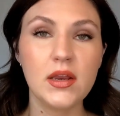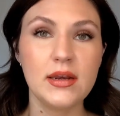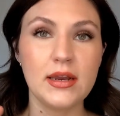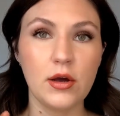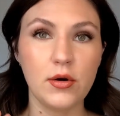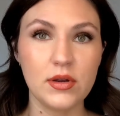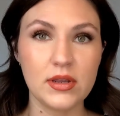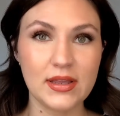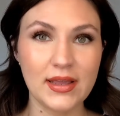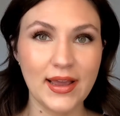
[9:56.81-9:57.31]

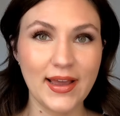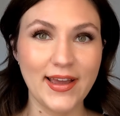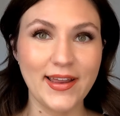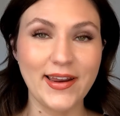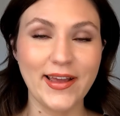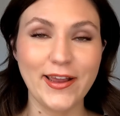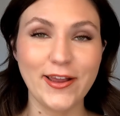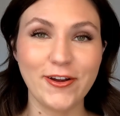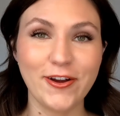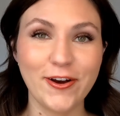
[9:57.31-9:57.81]
Now
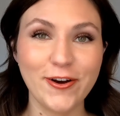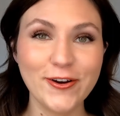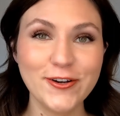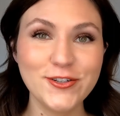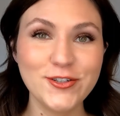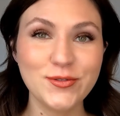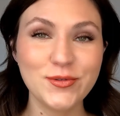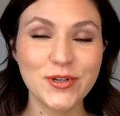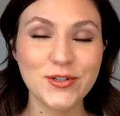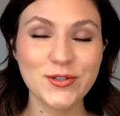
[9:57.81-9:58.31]
again, I
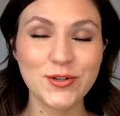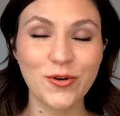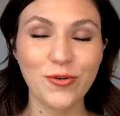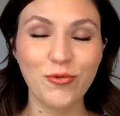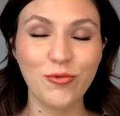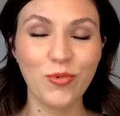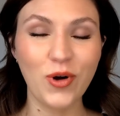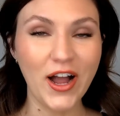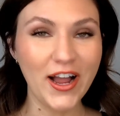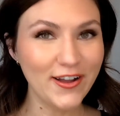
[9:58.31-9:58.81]
encourage you not to go
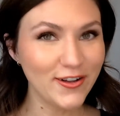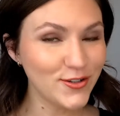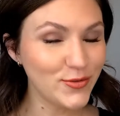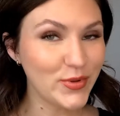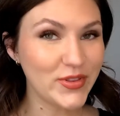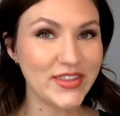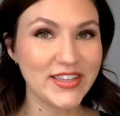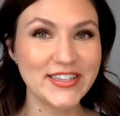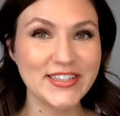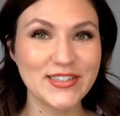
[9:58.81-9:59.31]
wild
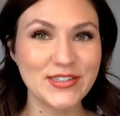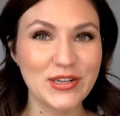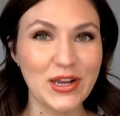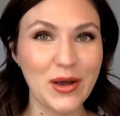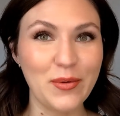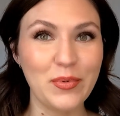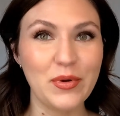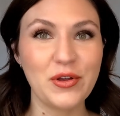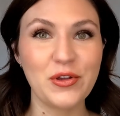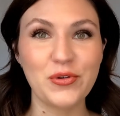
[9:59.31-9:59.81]
with this
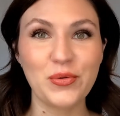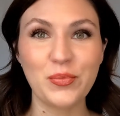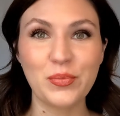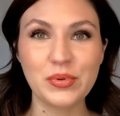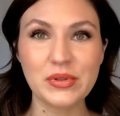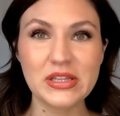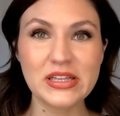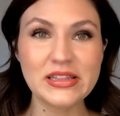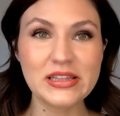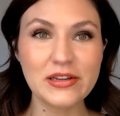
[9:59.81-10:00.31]
step and
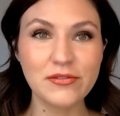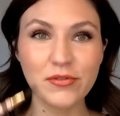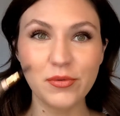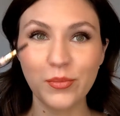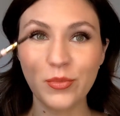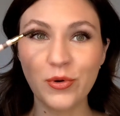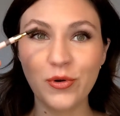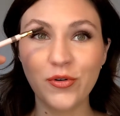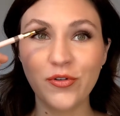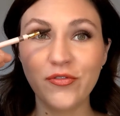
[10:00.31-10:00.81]
completely
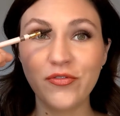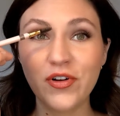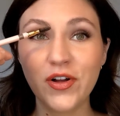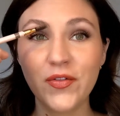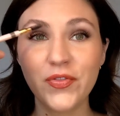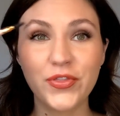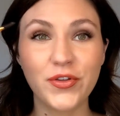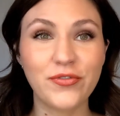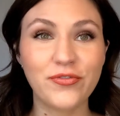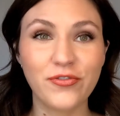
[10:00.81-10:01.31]
remove
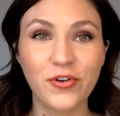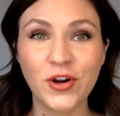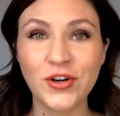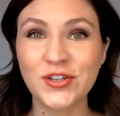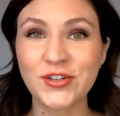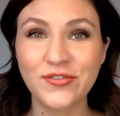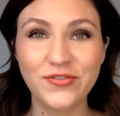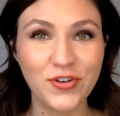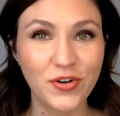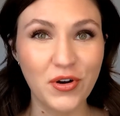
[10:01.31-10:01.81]
the
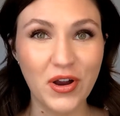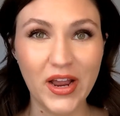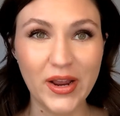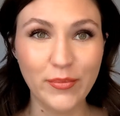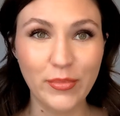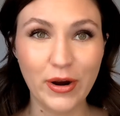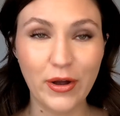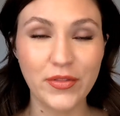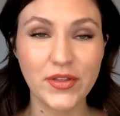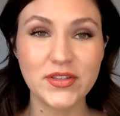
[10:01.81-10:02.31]
front of your
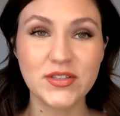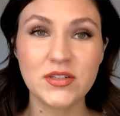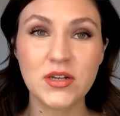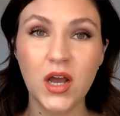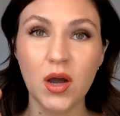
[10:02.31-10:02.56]
eyebrow. That's